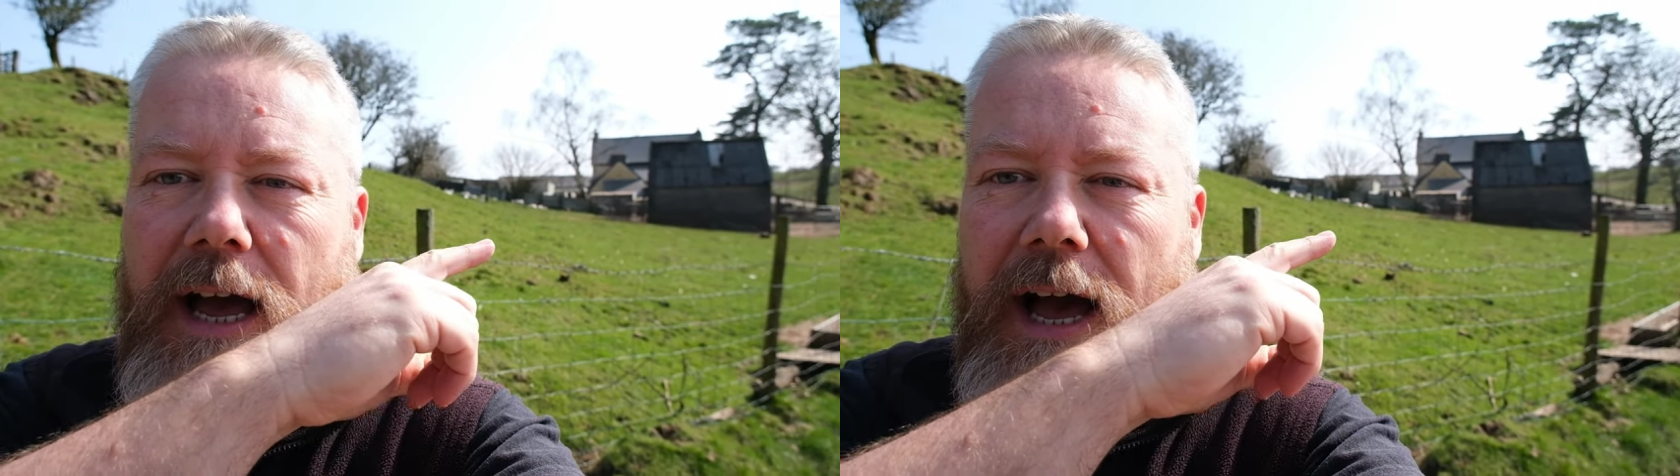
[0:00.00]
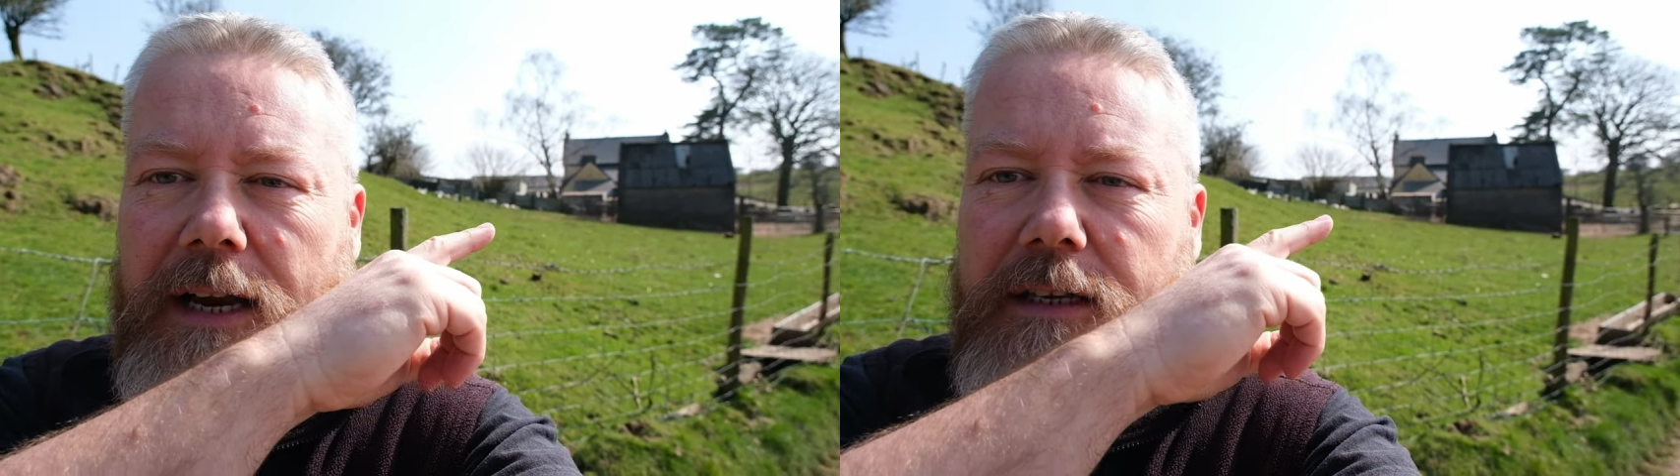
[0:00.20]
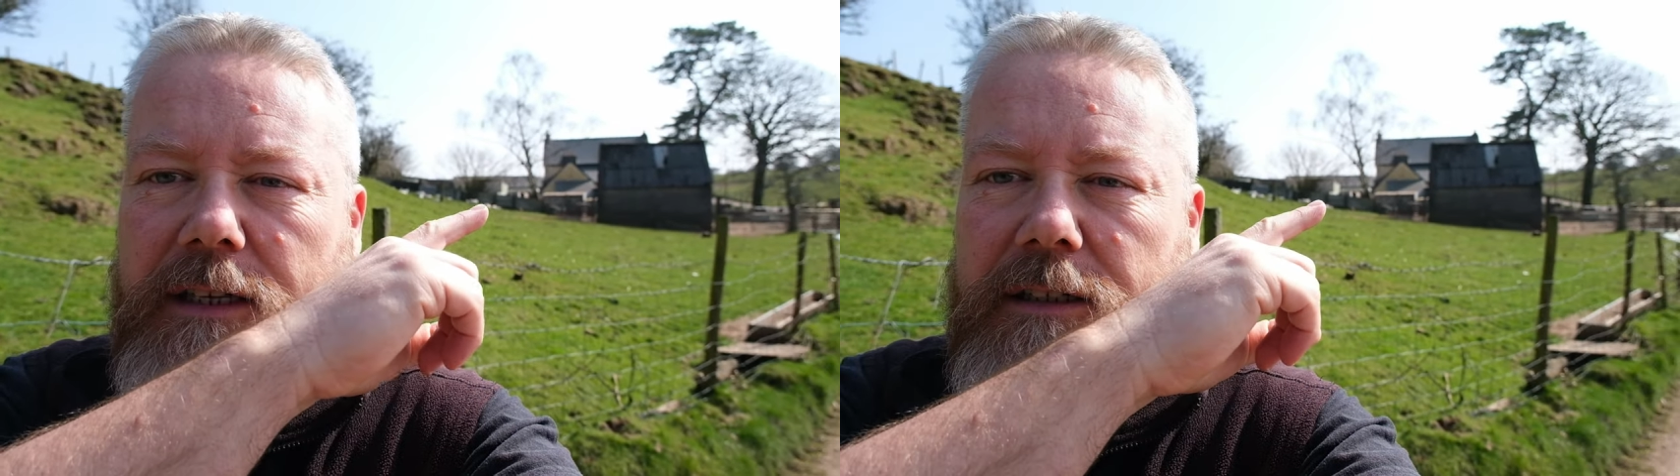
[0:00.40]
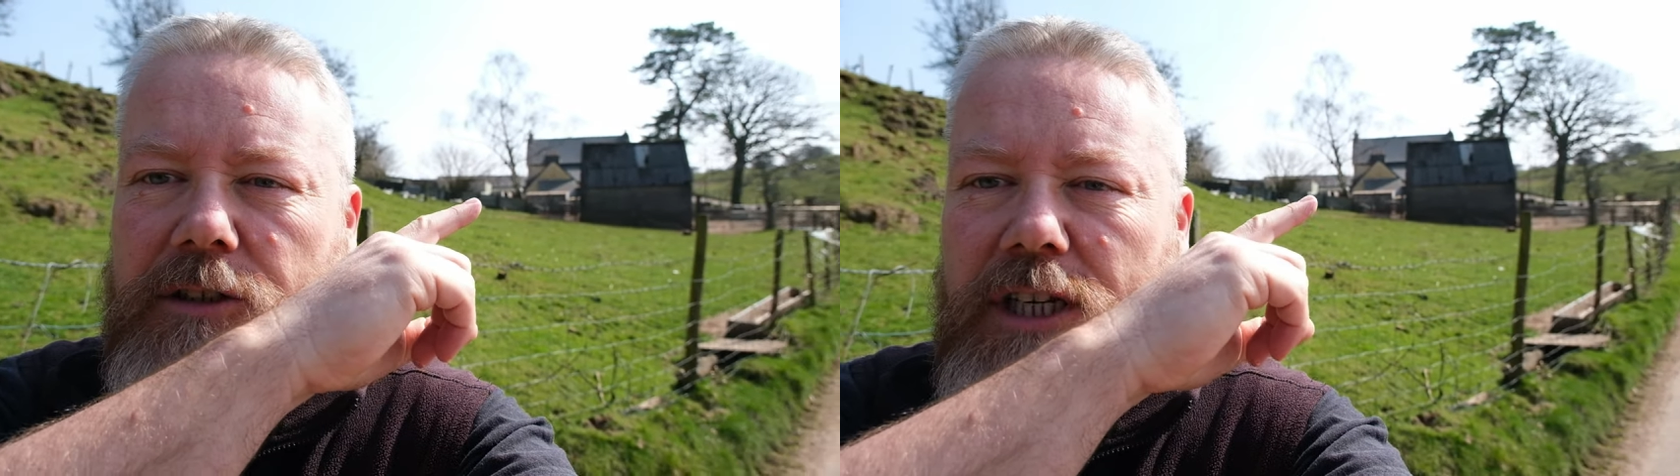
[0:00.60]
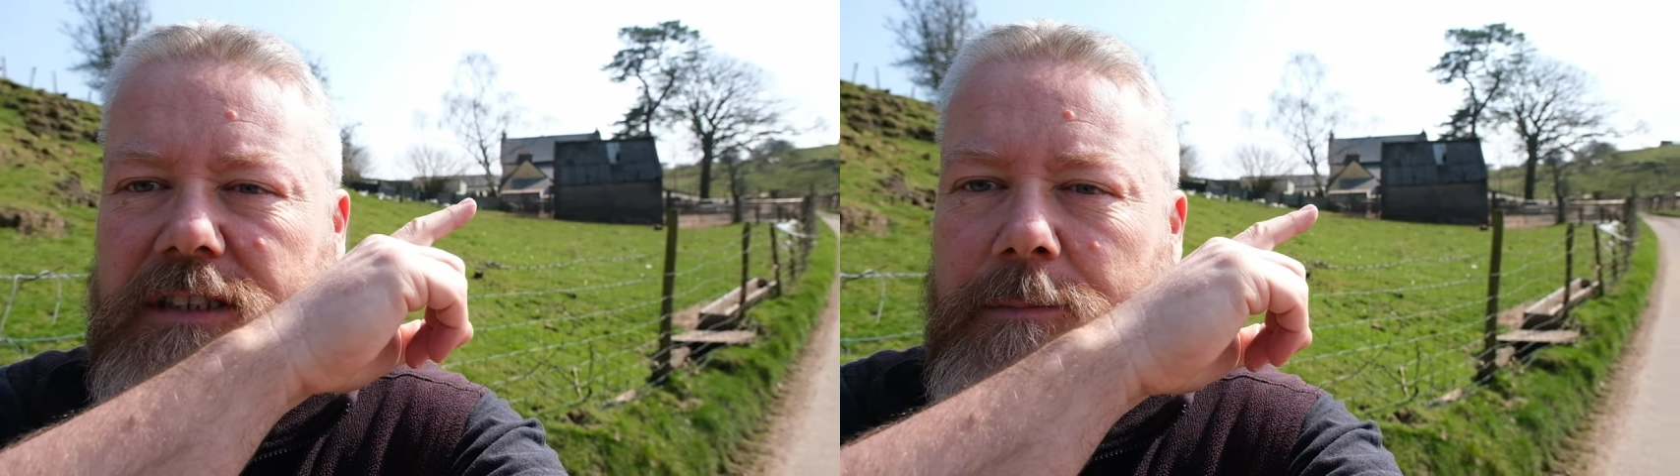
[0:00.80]
and
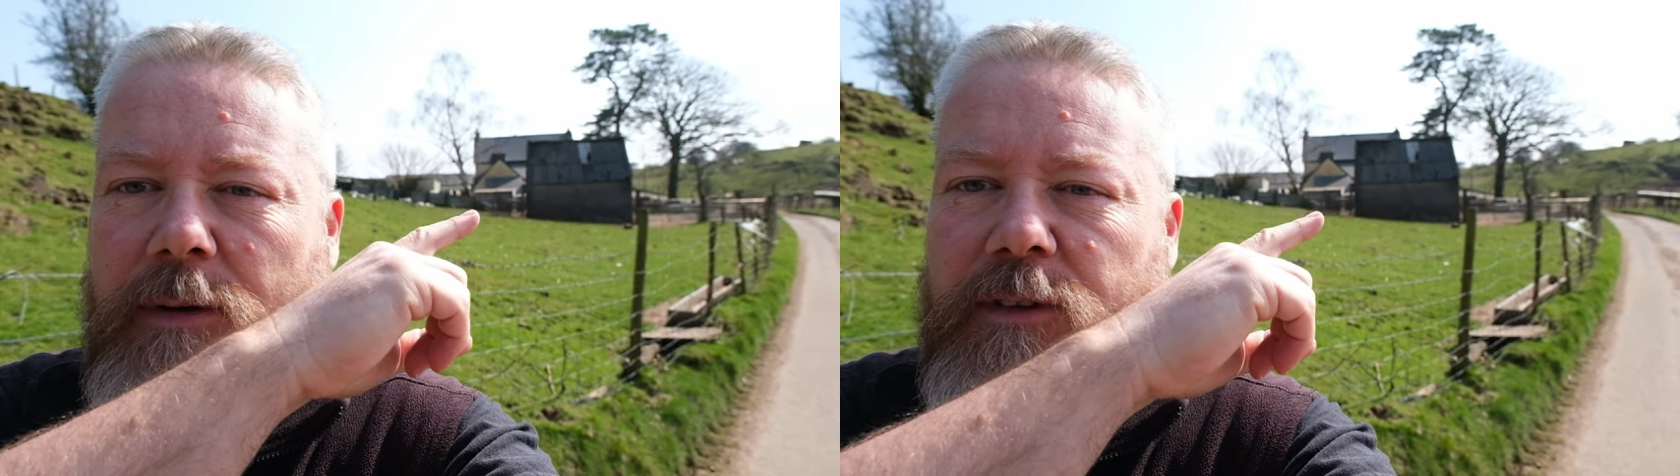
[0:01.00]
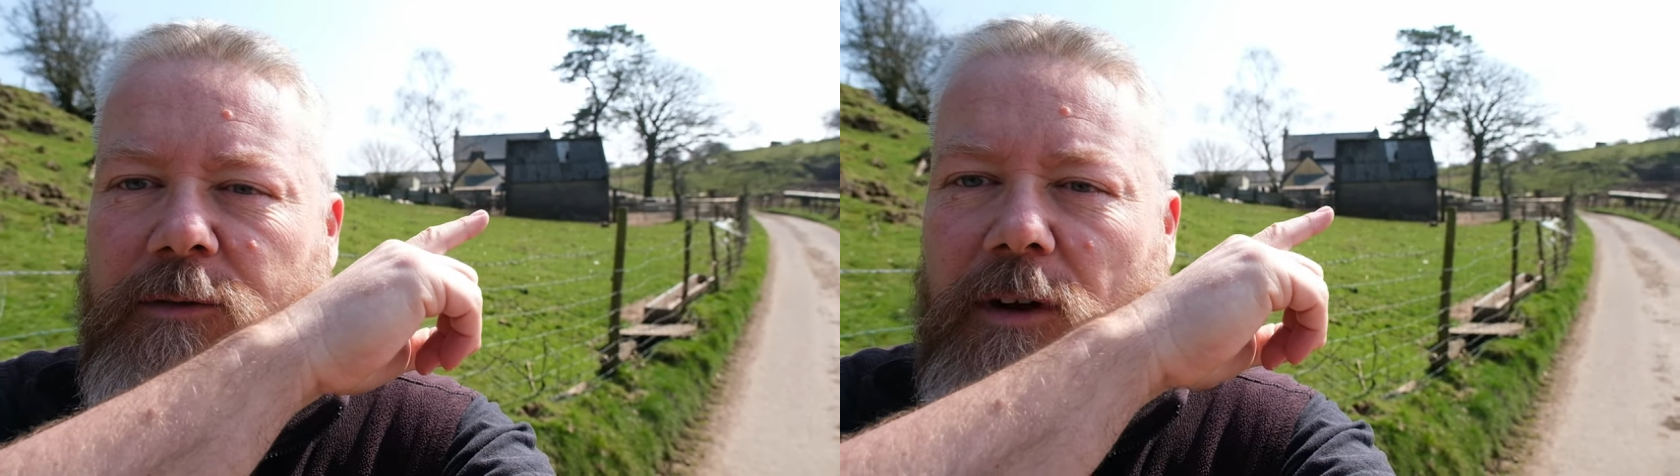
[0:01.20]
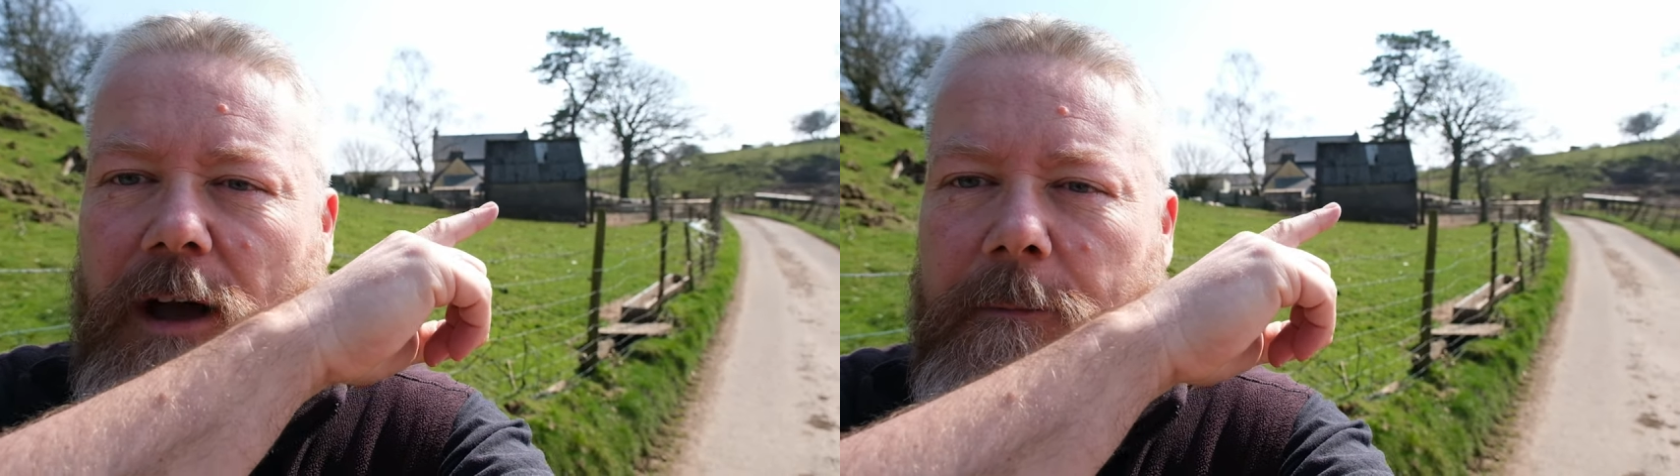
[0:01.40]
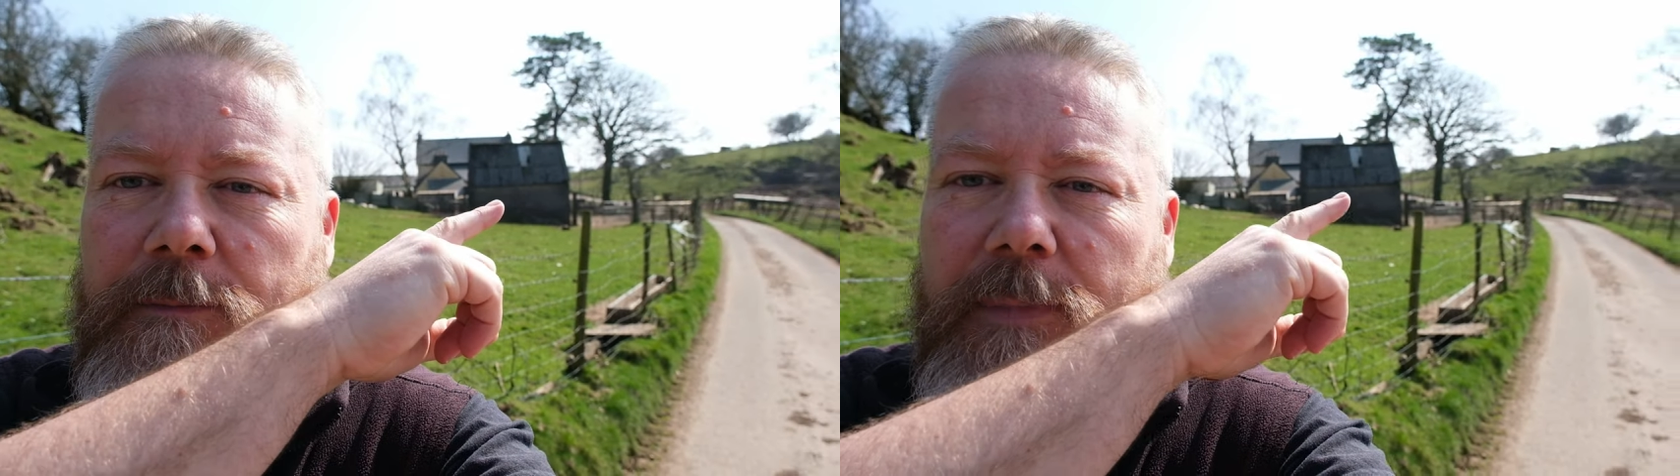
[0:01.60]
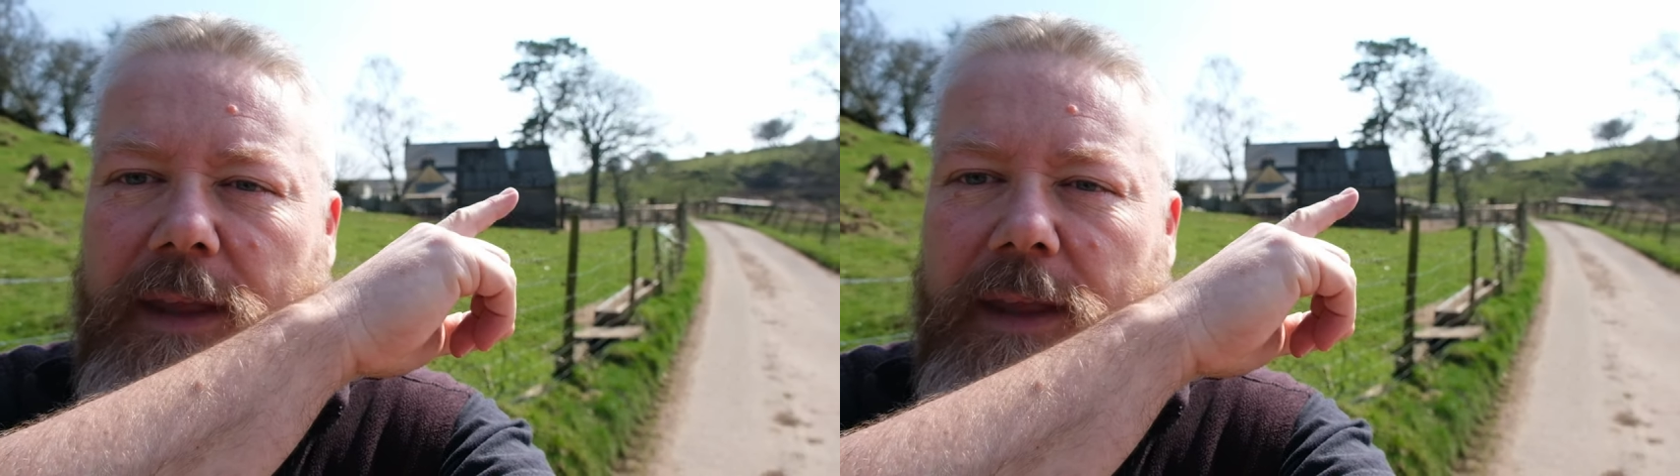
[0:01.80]
just above the farm,